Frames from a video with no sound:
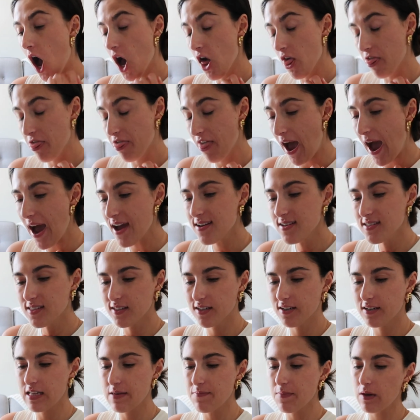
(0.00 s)
That is
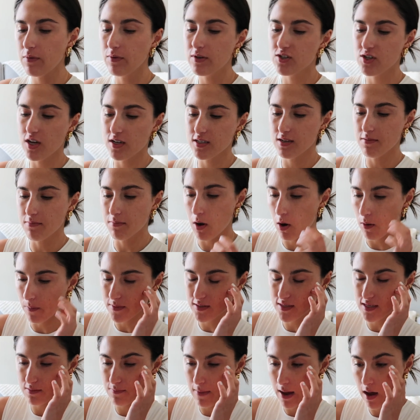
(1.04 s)
literally me when Justin
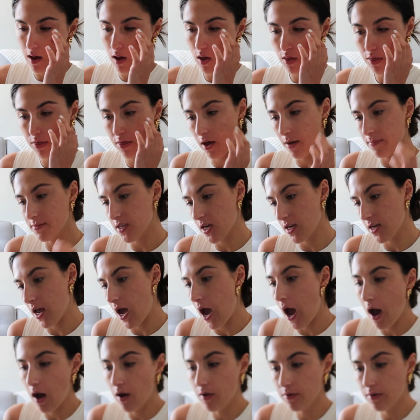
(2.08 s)
opens his mouth upside
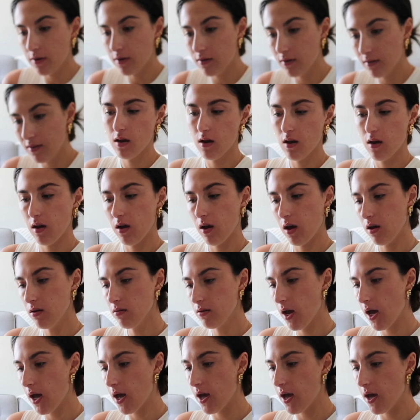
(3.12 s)
down.
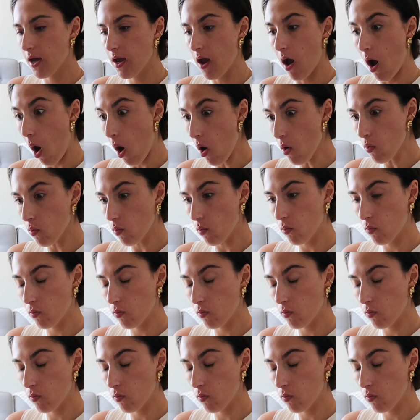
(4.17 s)
Okay. Oh.